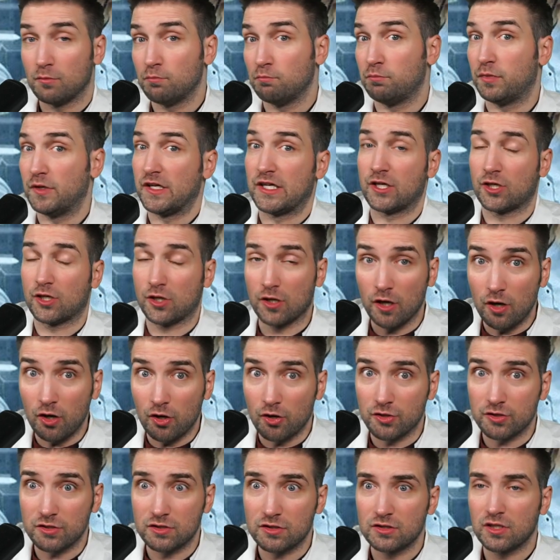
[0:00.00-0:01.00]

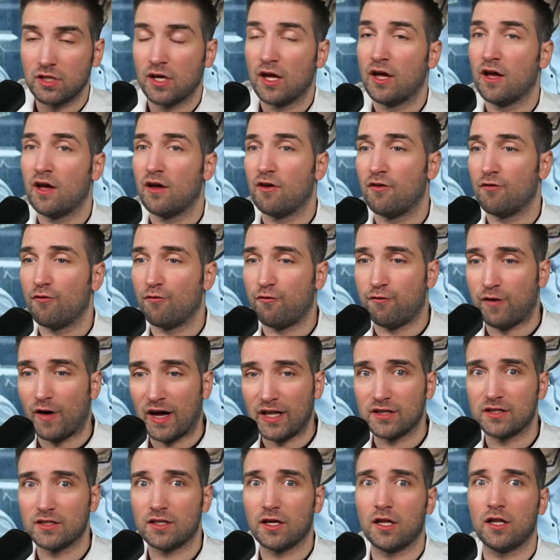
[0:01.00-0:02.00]
because
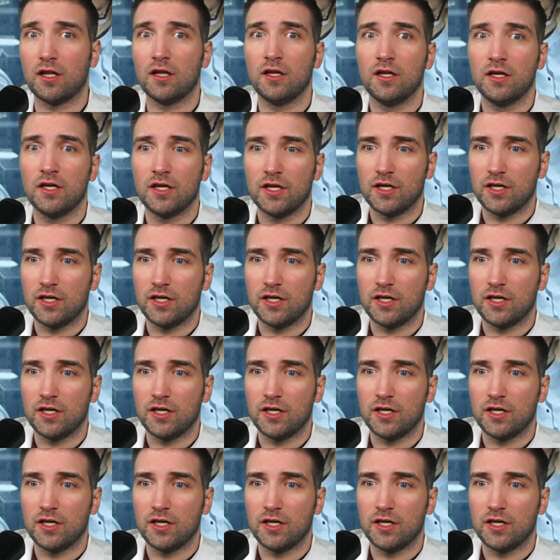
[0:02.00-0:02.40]
Vandal